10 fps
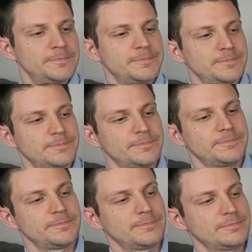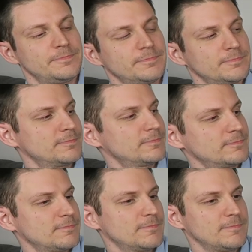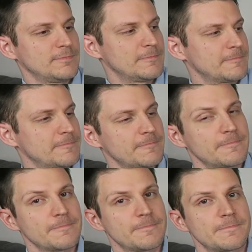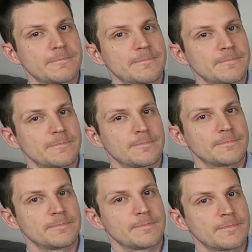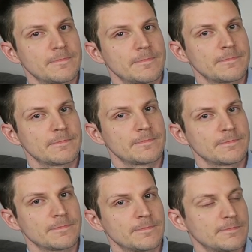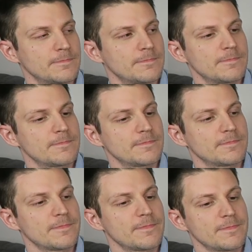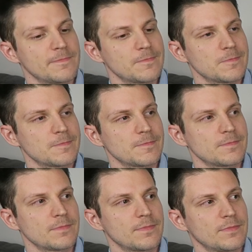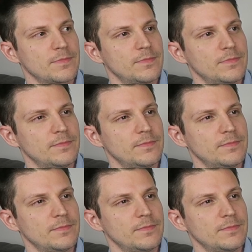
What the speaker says: This person isn't speaking.